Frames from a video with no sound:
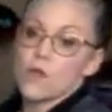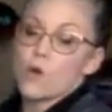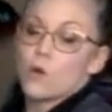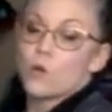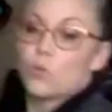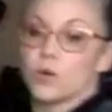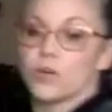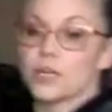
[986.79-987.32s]

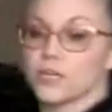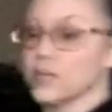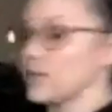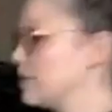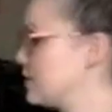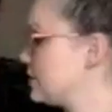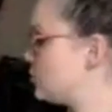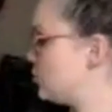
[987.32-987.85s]
We're
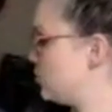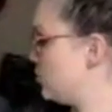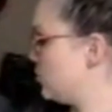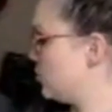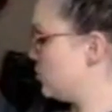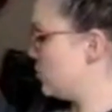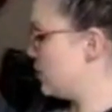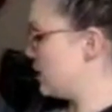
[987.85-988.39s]
going
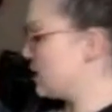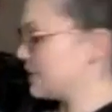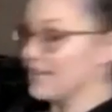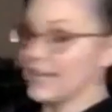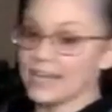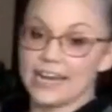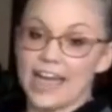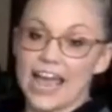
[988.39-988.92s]
to,
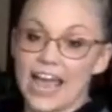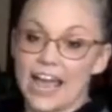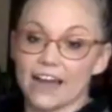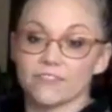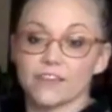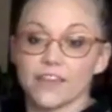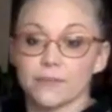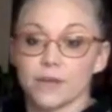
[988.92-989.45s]
again, have
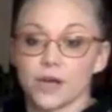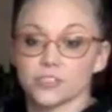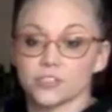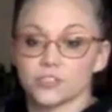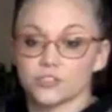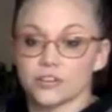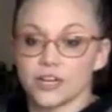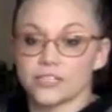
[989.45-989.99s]
him on
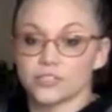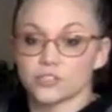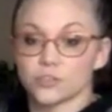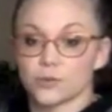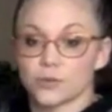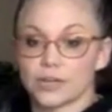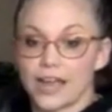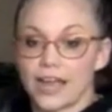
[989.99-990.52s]
stretch. So we're
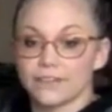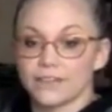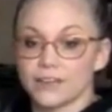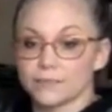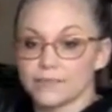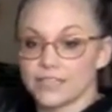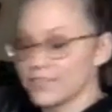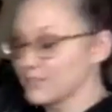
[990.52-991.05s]
going to have him lean